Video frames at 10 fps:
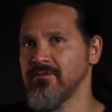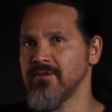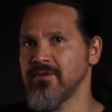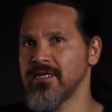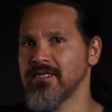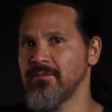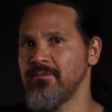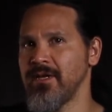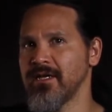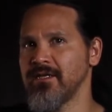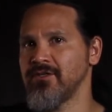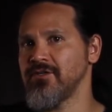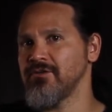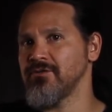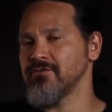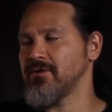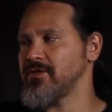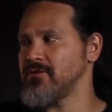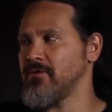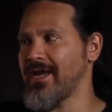you get to pick and choose
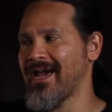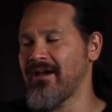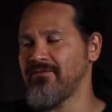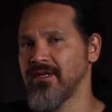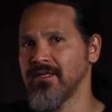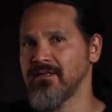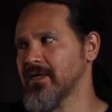what you want to have in it.